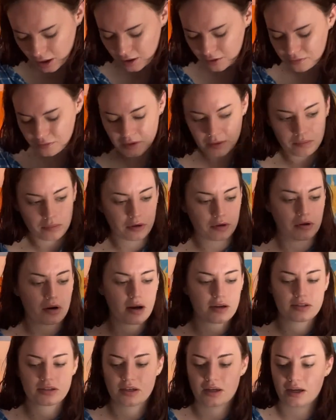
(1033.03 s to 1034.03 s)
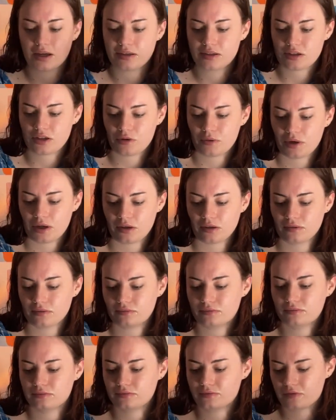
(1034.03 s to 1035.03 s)
I've been procrastinating doing
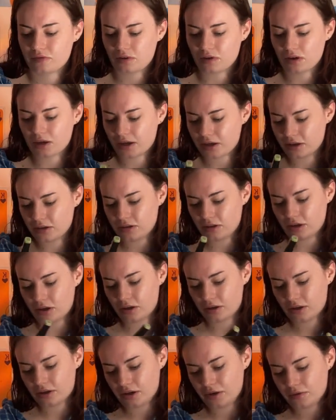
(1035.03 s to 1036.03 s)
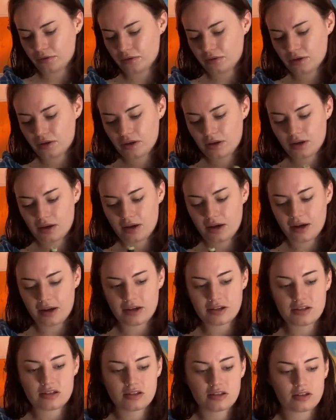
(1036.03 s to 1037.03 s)
for like a year now. And
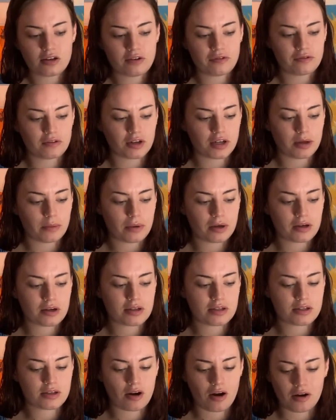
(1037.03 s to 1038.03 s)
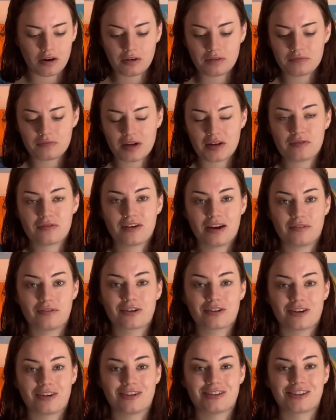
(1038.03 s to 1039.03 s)
it's so funny because all of my
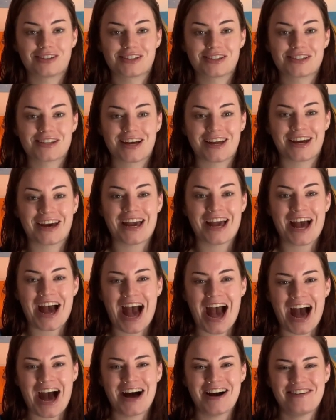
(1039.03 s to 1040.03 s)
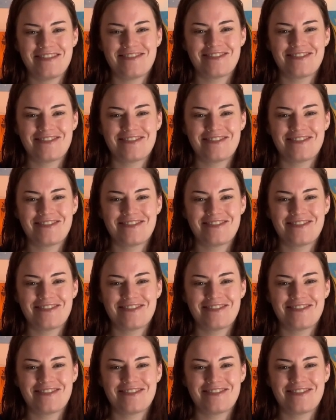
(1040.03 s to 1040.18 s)
favorite colors that I have,